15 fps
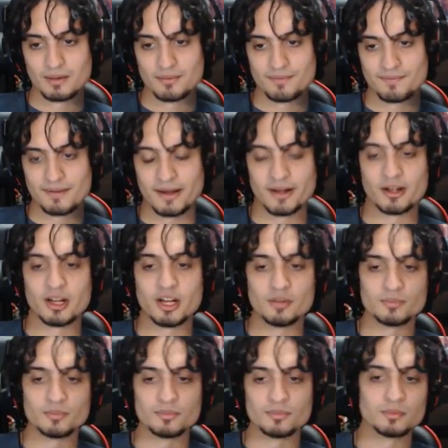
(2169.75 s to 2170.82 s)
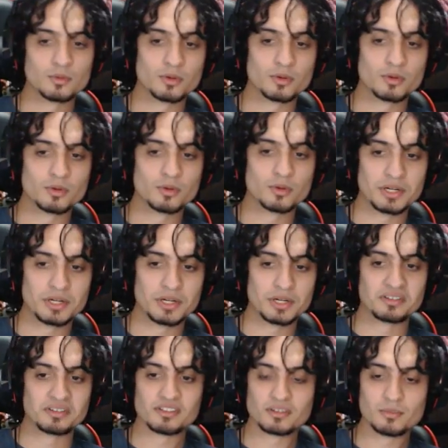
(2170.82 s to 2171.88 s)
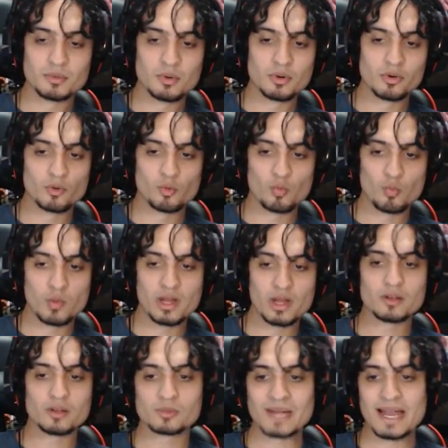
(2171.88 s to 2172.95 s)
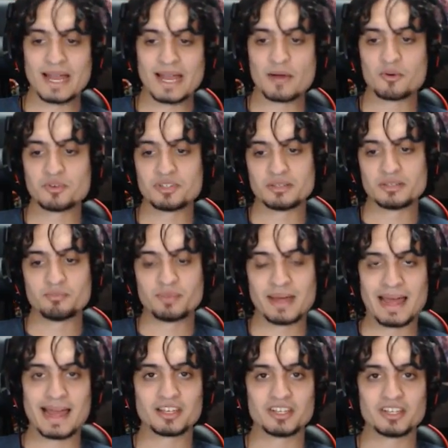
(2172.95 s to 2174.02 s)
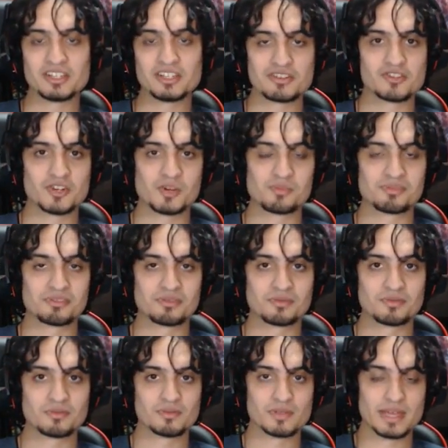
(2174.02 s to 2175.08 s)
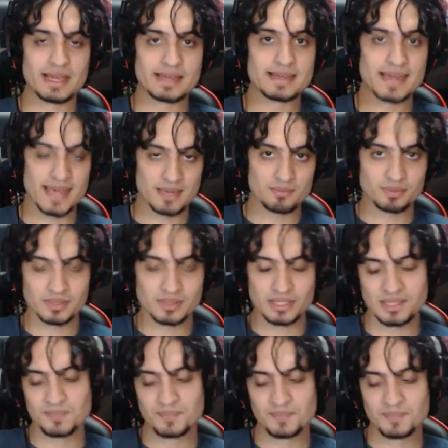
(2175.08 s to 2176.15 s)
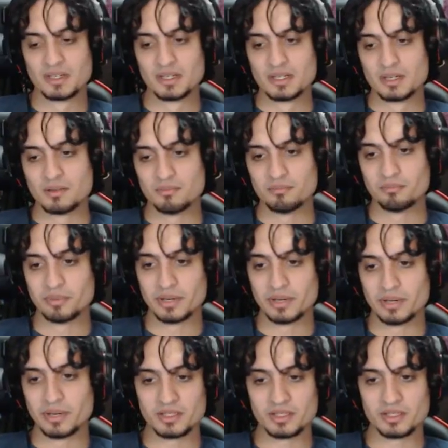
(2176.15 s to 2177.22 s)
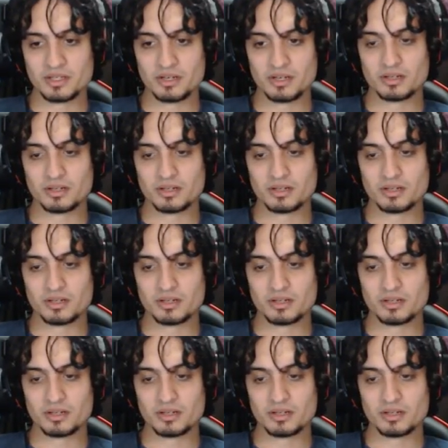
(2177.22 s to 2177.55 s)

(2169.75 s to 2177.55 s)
Fire Emblem Warriors is a more well-rounded package in terms of, like, gameplay, but, you know...